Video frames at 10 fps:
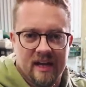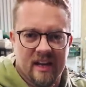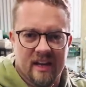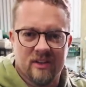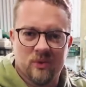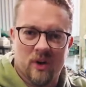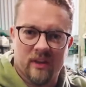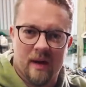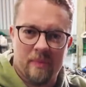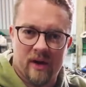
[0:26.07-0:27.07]
and it had all
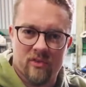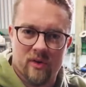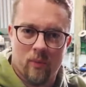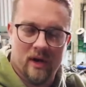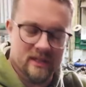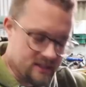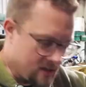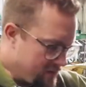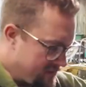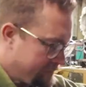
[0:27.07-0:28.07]
gone that powdery white
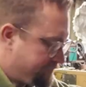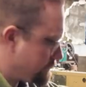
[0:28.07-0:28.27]
stuff.